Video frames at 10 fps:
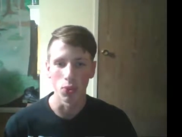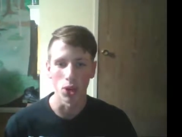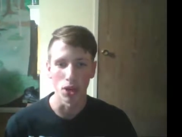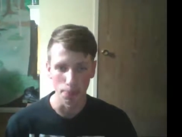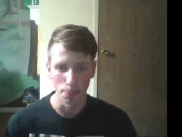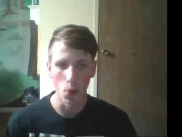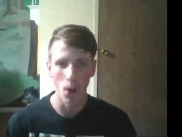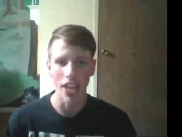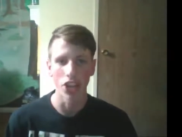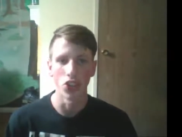were more
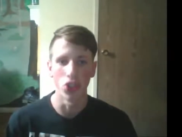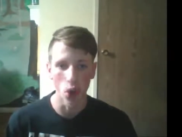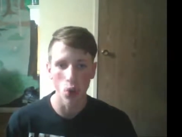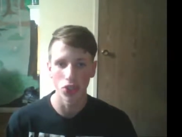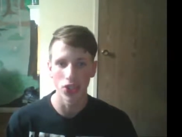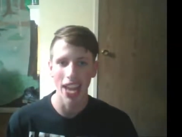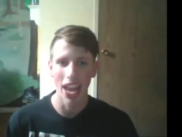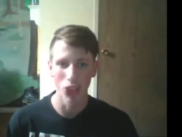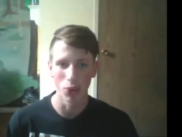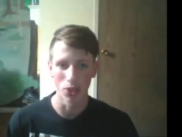like jokes than
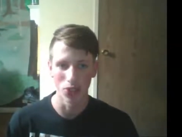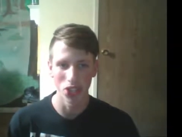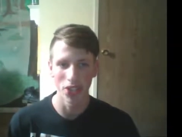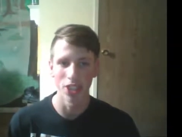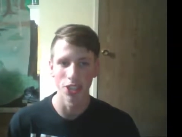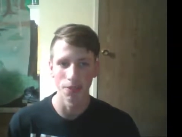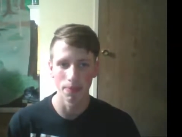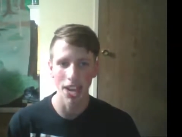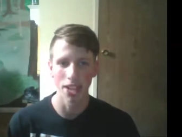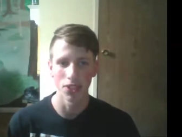actual serious
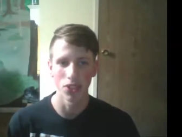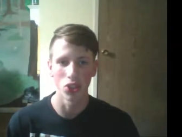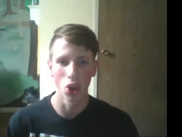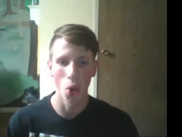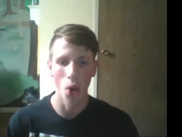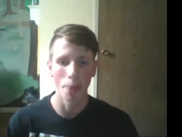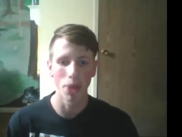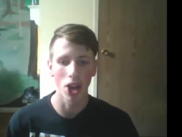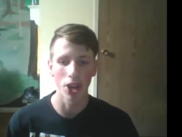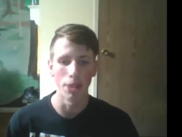fights, so I'm
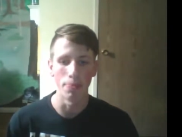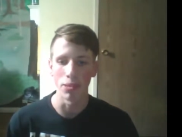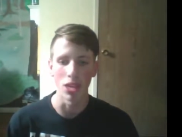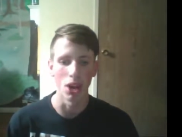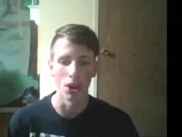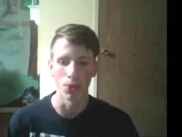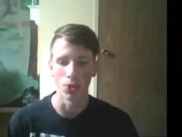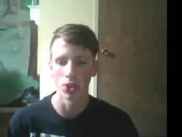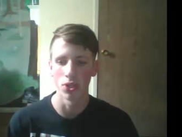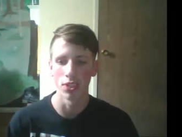not gonna be a
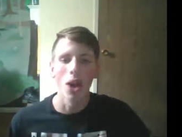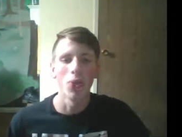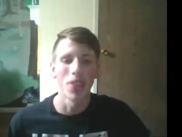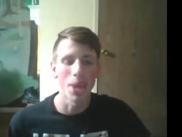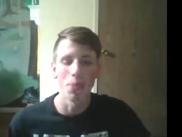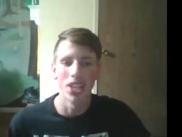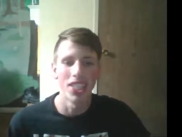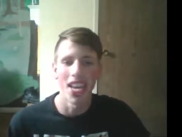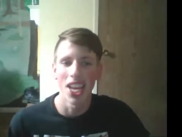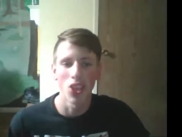host. I don't think I'm gonna
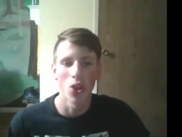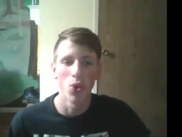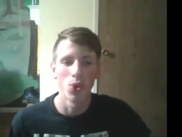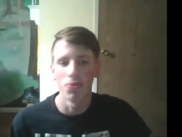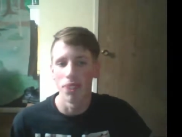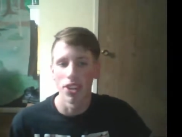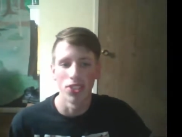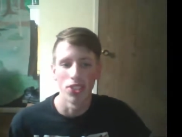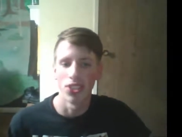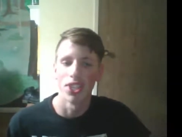take those very
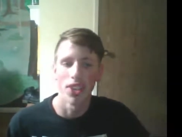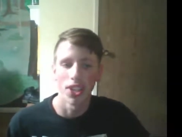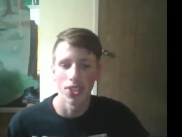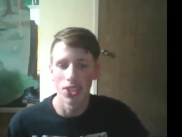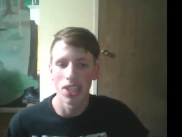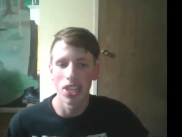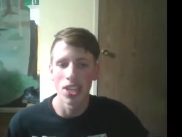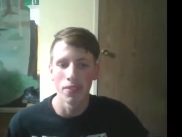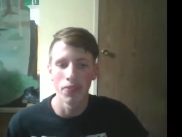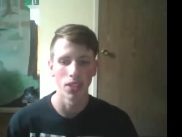
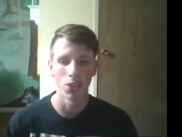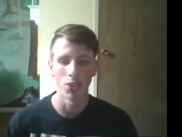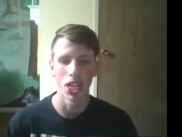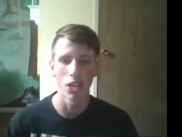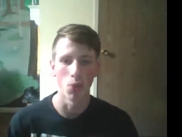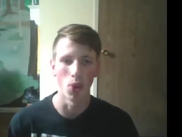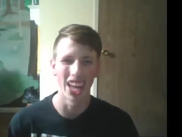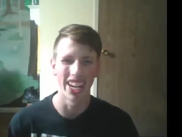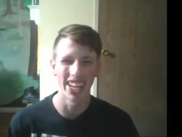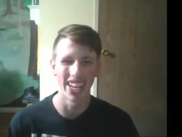seriously it would take more
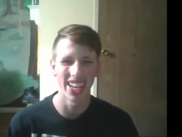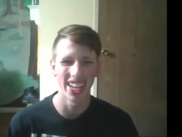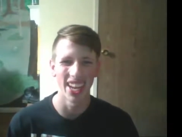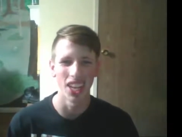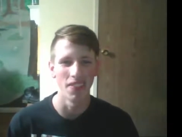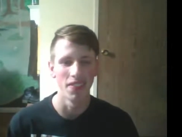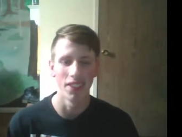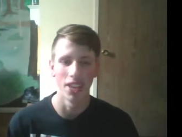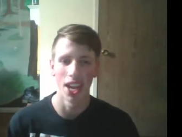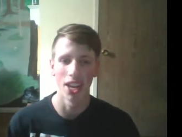editing and
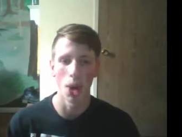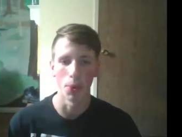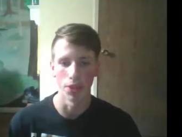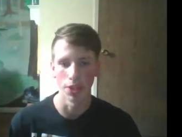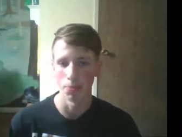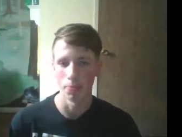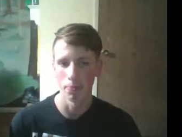nah, not worth it.